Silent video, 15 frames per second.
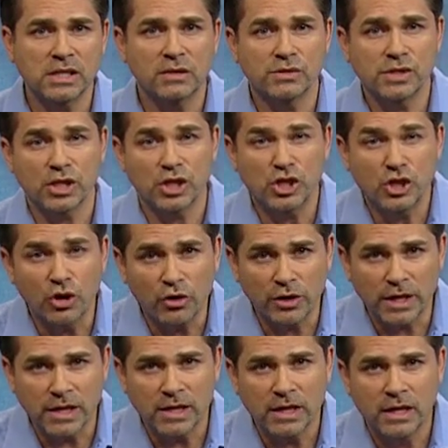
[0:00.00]
of
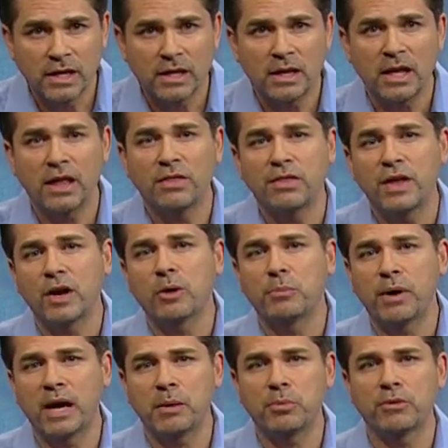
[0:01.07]
security, and
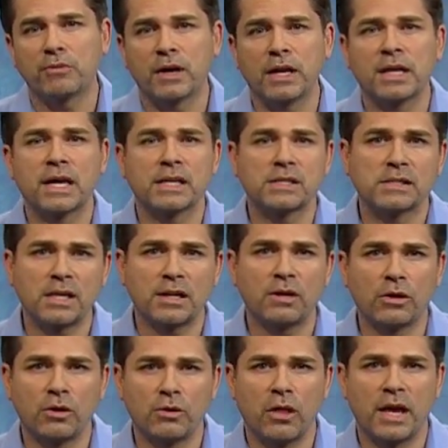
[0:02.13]
thereby providing a
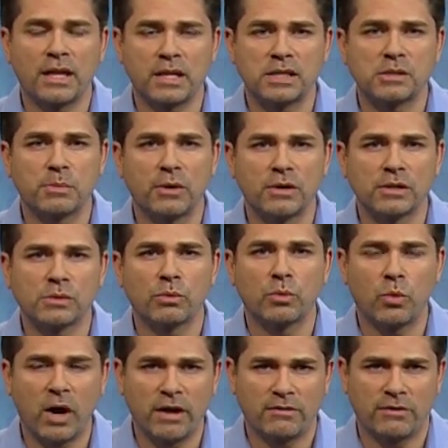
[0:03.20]
cellular like experience with
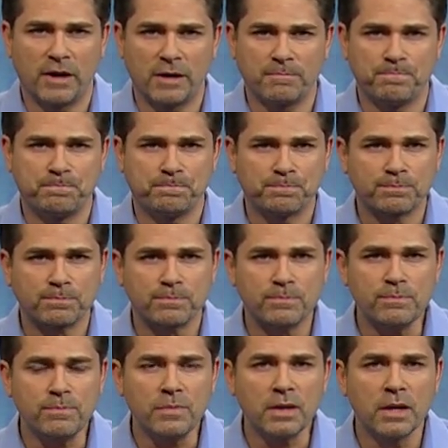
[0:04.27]
Wi Fi.
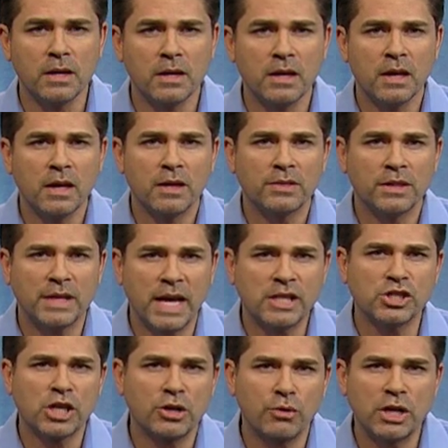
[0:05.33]
The
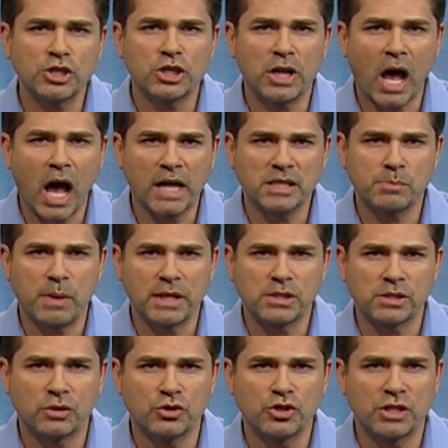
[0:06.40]
next generation hotspot
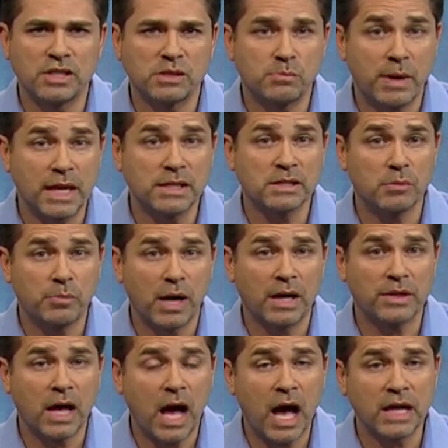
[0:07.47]
solution is based
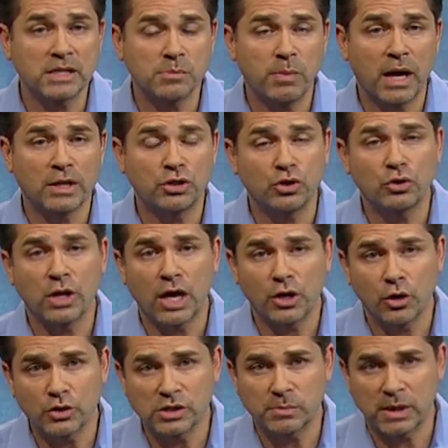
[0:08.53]
upon the Hotspot
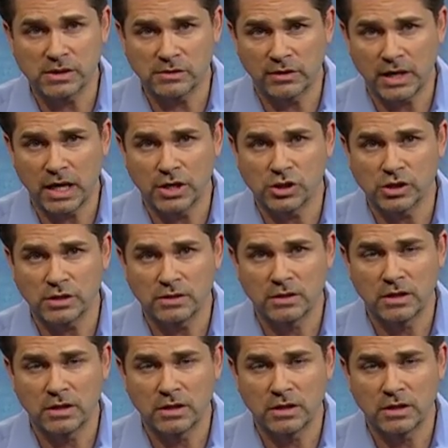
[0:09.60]
2.0 specification.